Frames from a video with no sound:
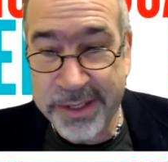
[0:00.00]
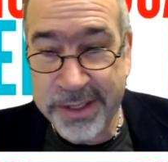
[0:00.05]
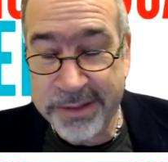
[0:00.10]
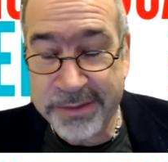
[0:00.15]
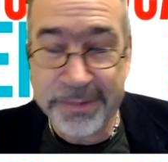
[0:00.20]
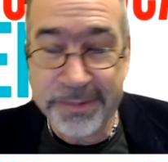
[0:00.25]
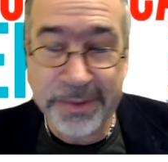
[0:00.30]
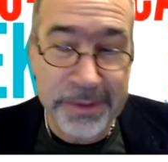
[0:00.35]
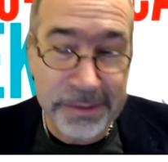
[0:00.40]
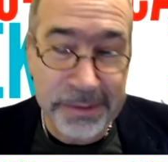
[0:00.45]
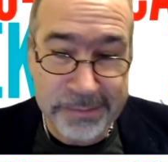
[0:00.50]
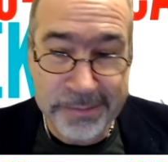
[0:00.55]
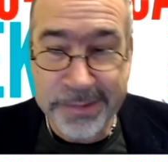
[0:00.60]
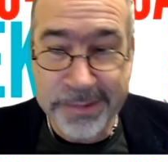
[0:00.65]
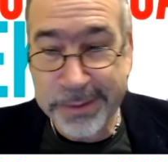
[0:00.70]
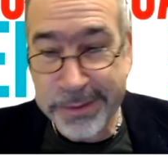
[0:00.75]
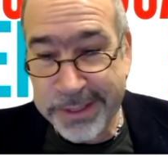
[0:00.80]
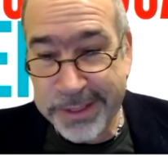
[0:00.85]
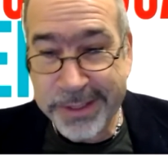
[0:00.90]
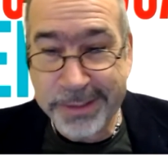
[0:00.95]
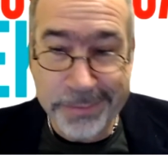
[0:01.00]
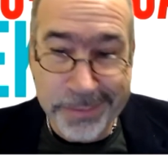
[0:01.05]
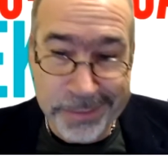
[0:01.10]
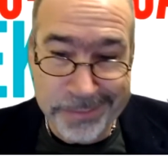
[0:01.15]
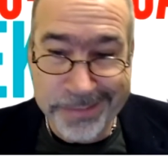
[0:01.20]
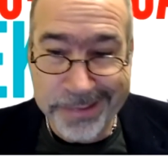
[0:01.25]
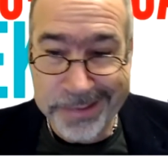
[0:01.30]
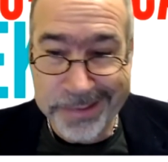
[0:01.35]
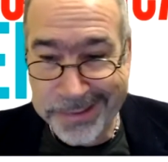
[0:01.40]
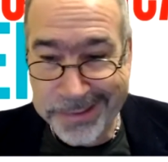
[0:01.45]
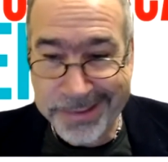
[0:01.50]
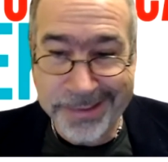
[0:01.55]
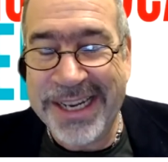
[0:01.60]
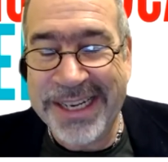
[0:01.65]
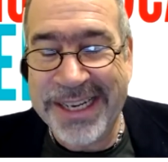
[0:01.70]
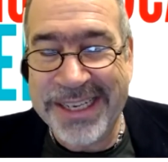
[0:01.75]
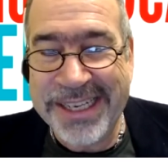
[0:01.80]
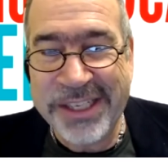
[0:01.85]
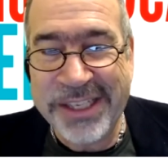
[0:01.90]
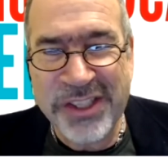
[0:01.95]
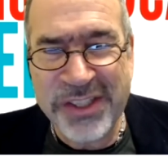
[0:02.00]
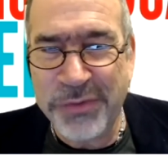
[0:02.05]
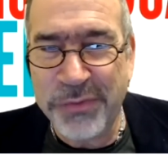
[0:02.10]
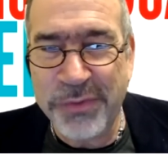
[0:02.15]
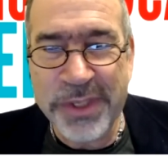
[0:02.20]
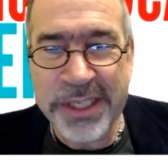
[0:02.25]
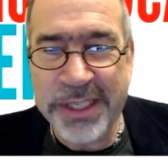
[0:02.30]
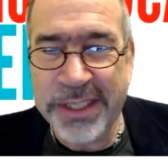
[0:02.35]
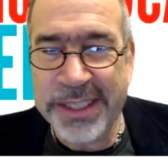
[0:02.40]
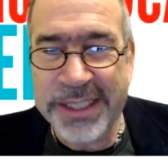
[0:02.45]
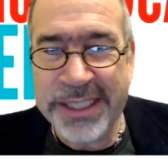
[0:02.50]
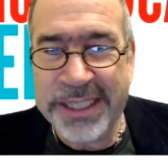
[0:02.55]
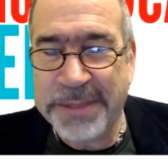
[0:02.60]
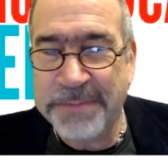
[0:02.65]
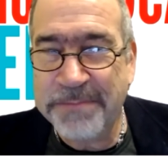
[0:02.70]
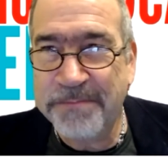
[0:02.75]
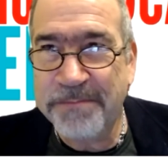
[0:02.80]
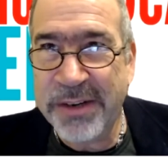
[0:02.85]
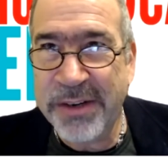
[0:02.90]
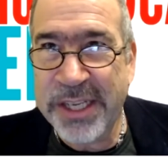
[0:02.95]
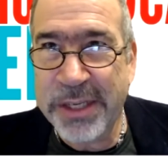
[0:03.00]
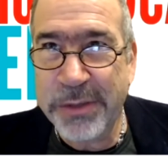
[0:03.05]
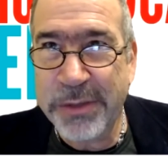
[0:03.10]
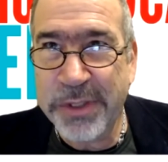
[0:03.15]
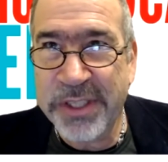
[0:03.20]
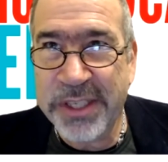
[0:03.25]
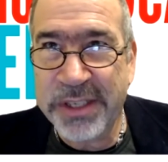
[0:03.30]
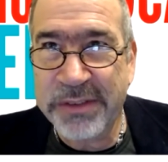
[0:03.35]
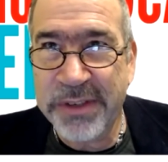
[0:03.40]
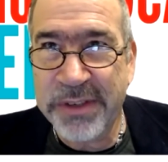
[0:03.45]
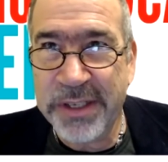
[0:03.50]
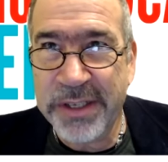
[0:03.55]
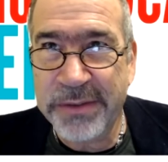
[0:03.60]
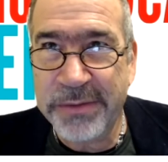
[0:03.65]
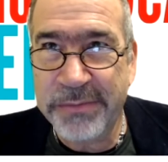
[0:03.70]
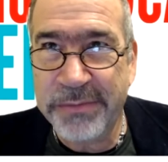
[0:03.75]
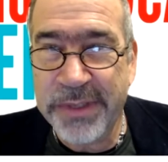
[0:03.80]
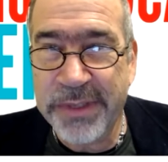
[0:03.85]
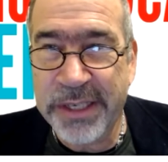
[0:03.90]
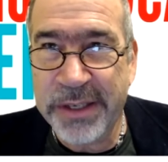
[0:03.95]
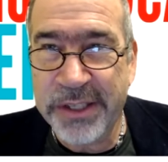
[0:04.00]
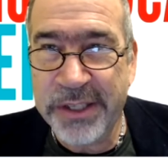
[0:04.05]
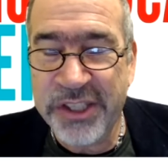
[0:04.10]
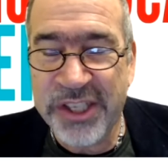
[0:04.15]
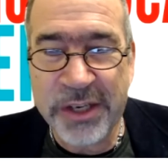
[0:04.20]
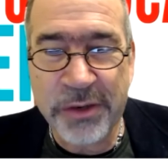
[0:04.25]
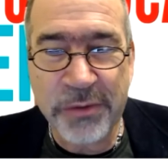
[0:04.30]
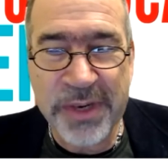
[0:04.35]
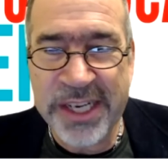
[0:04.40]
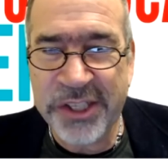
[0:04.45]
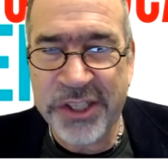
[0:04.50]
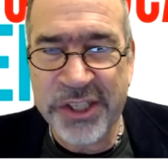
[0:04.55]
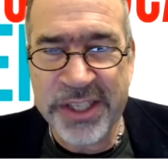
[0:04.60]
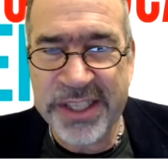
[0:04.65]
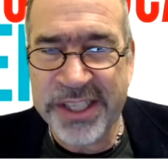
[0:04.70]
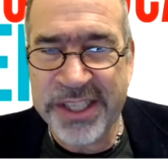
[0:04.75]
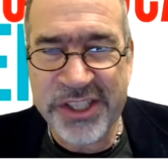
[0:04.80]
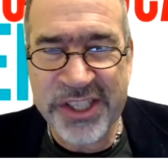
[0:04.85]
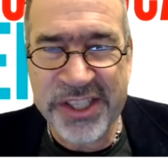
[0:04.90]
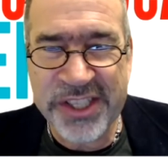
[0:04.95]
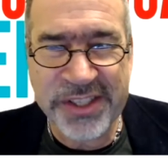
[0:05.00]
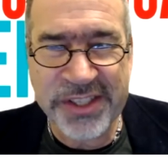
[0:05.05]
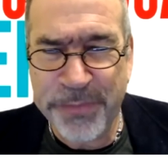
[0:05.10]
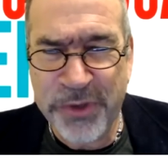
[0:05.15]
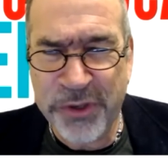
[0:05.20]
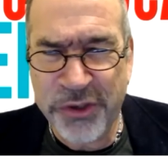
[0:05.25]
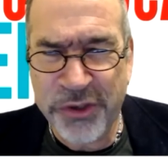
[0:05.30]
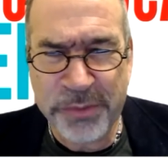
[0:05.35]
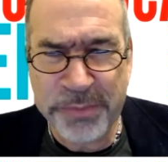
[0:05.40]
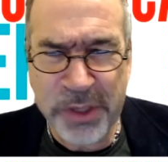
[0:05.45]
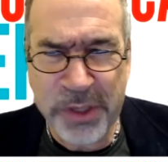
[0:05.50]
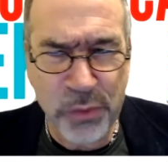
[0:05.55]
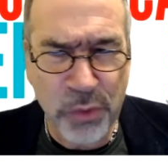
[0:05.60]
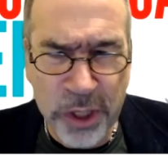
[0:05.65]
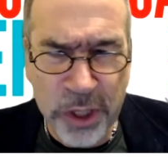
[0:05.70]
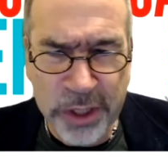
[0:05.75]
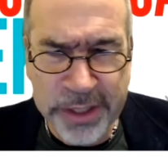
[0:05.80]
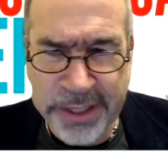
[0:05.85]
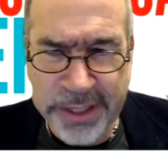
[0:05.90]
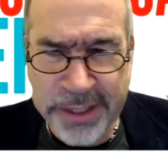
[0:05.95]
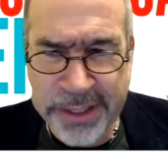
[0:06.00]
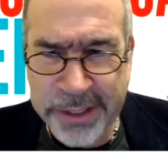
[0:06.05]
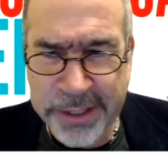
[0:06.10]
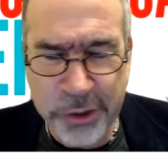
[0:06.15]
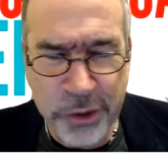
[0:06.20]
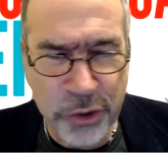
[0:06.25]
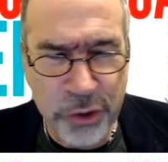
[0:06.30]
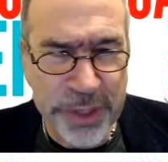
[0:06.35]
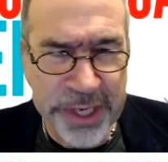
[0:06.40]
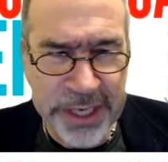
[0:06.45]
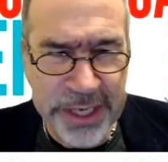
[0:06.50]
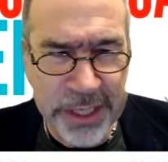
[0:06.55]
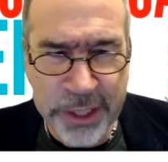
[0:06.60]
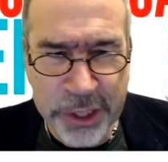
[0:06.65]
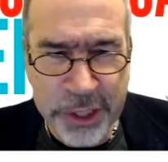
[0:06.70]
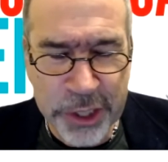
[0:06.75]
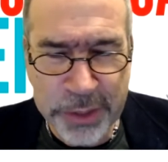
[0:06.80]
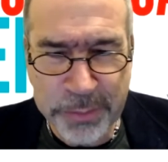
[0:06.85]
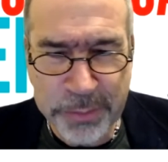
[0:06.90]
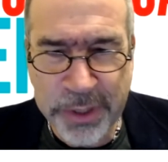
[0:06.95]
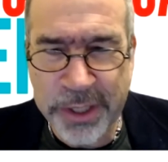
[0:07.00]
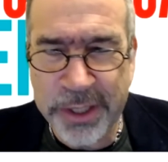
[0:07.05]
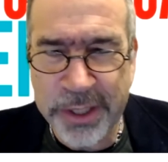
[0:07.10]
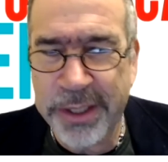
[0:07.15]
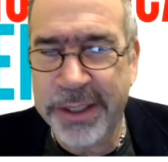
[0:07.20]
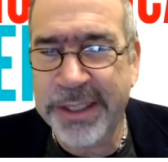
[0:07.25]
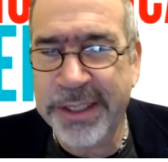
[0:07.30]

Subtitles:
I'm going to the movies. And he just really, he was of a generation that just, you should be working or reading a good book.